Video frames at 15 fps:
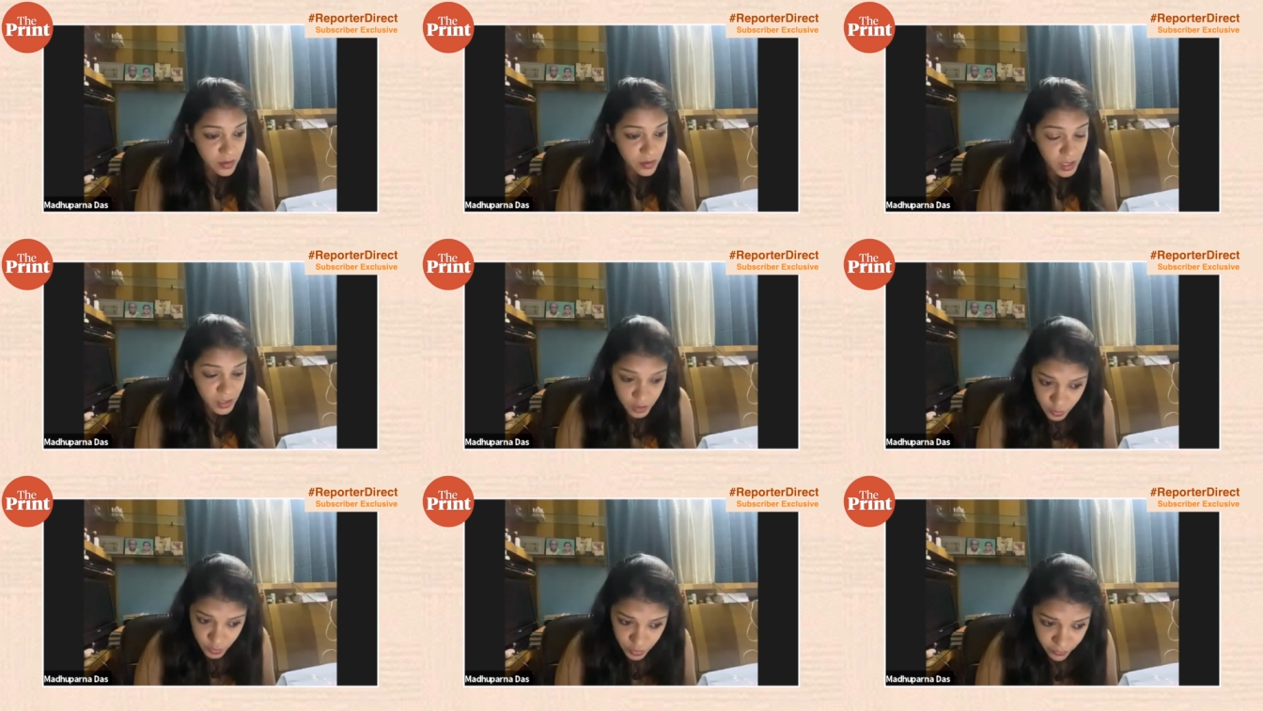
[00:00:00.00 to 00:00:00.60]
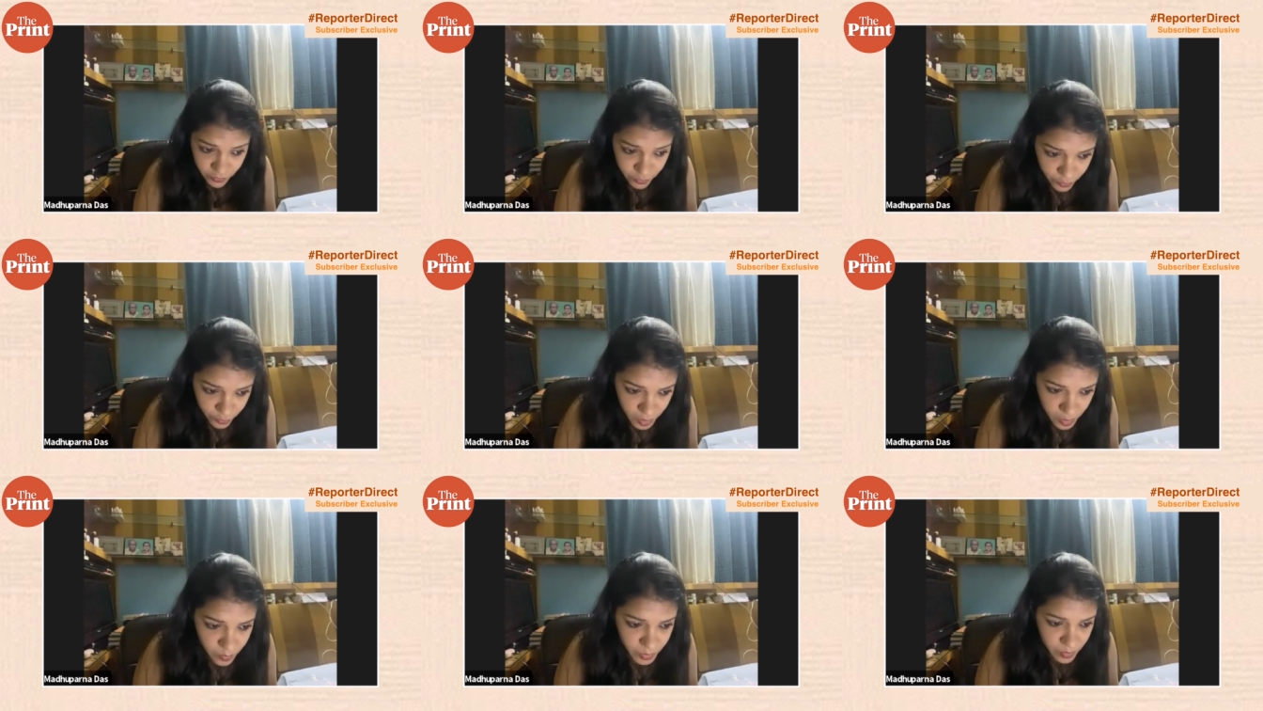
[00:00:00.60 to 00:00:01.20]
attitude of
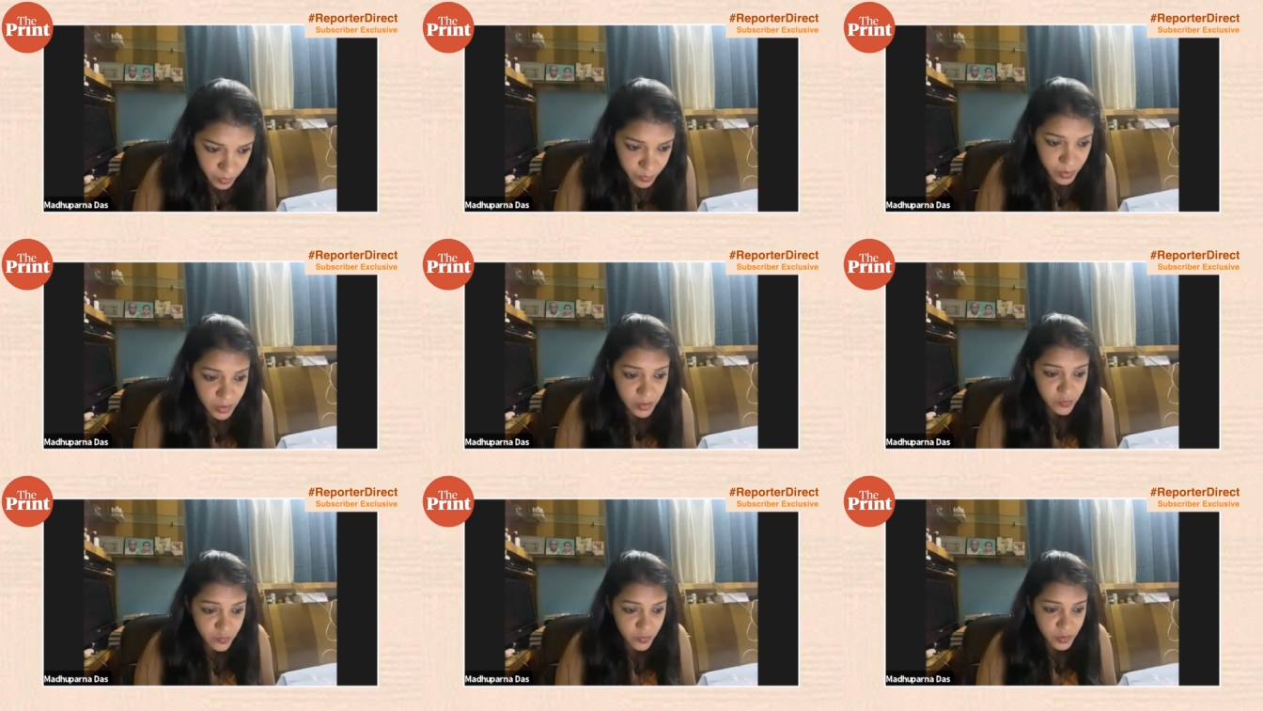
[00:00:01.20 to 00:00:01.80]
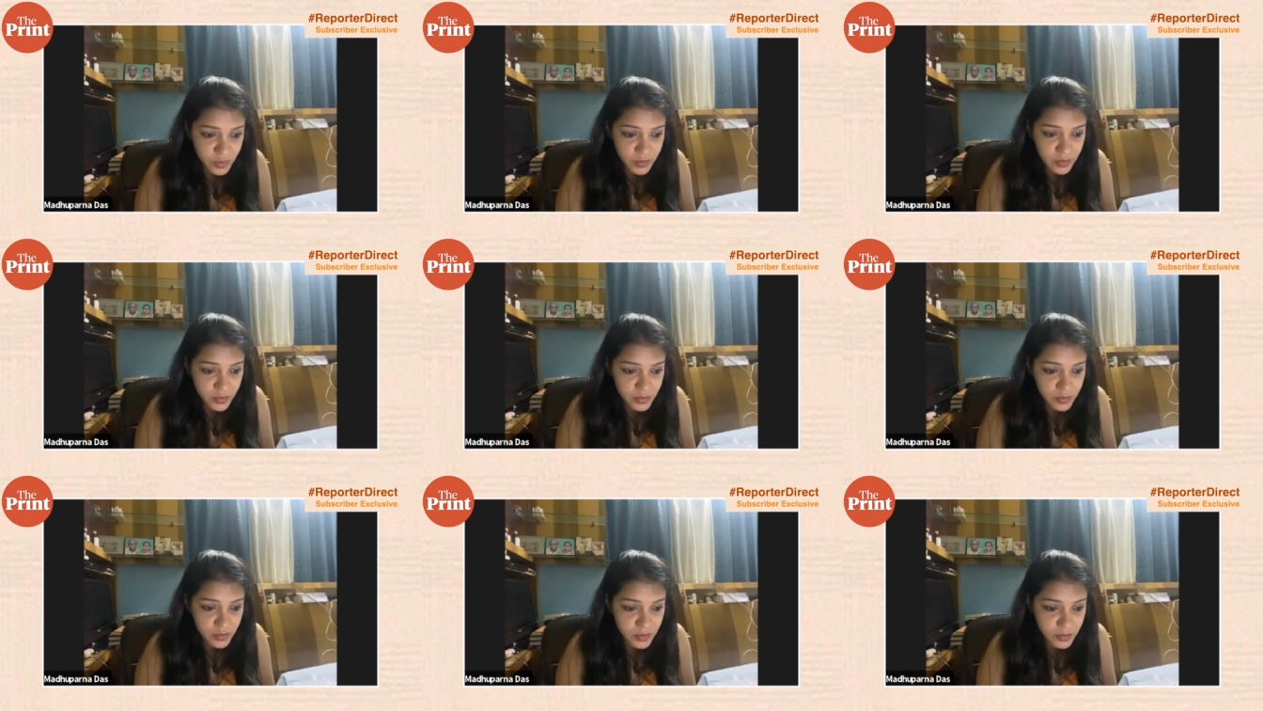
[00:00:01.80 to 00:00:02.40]
rural people
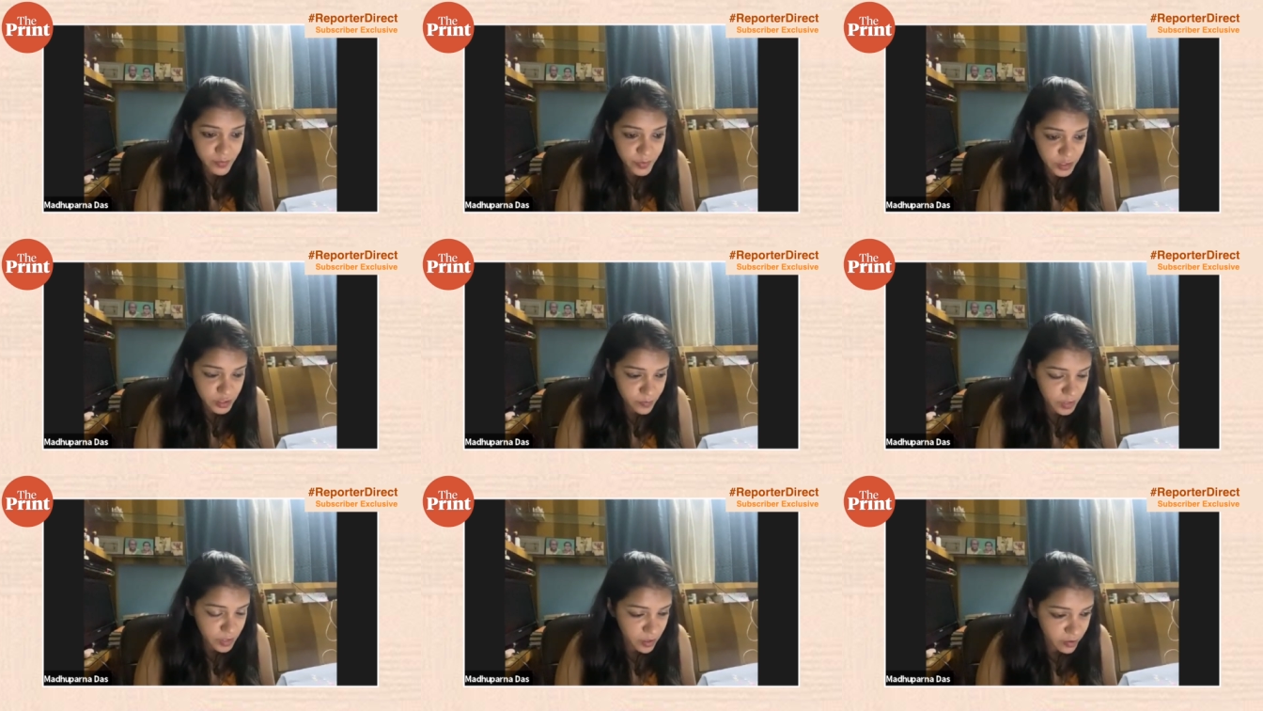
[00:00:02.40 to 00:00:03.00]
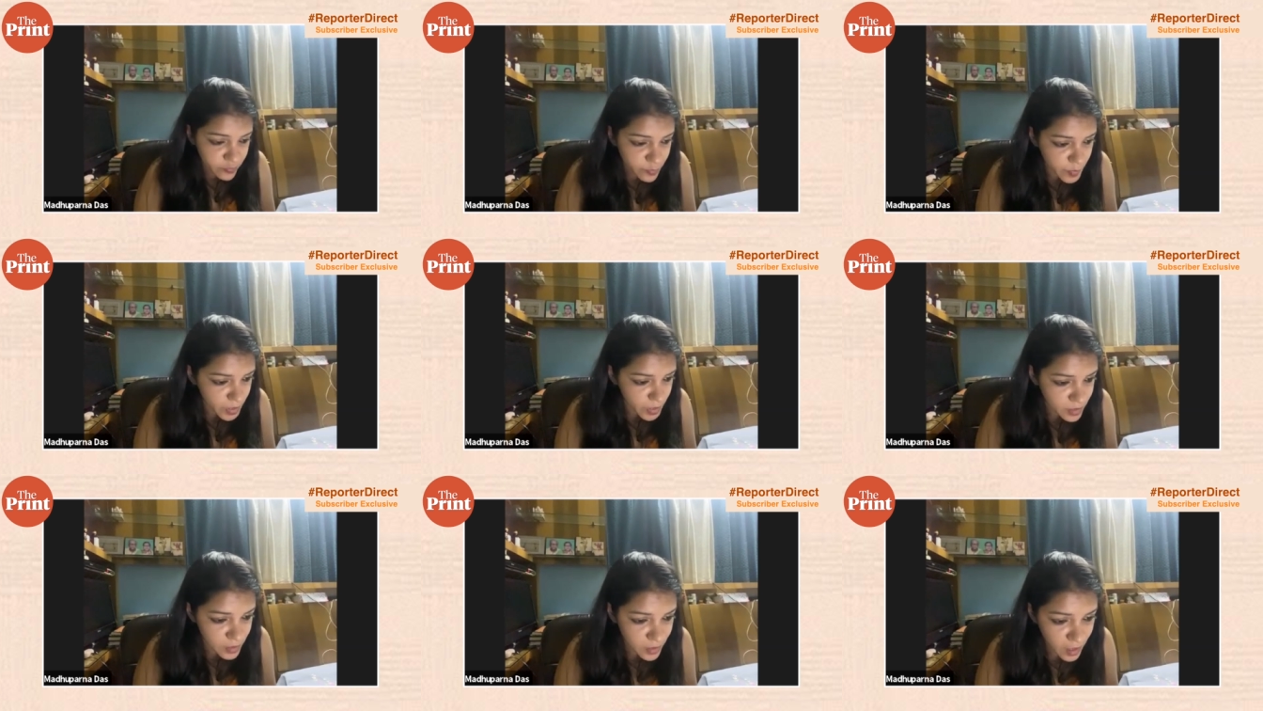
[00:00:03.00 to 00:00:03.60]
towards BJP
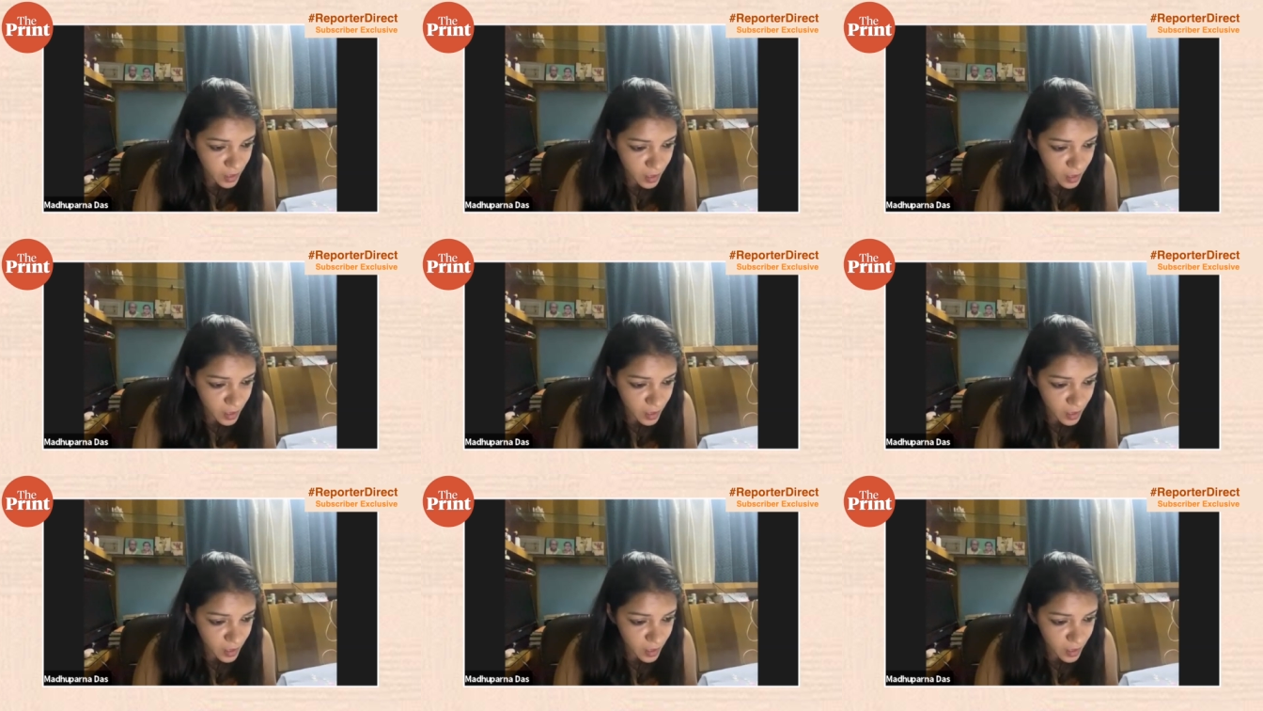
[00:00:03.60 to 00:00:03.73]
government